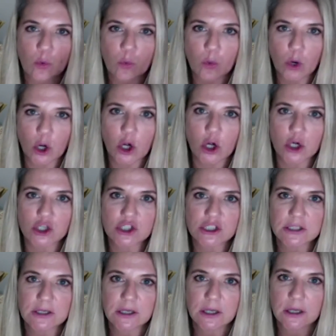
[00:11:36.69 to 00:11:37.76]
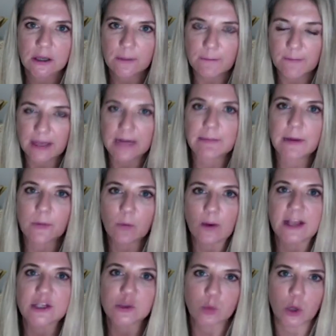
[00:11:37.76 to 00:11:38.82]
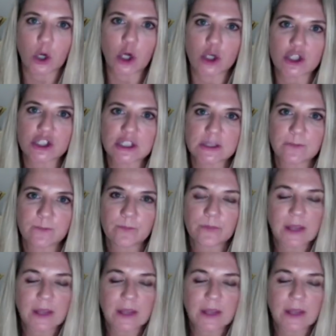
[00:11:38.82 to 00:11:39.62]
workers, minimum wage workers.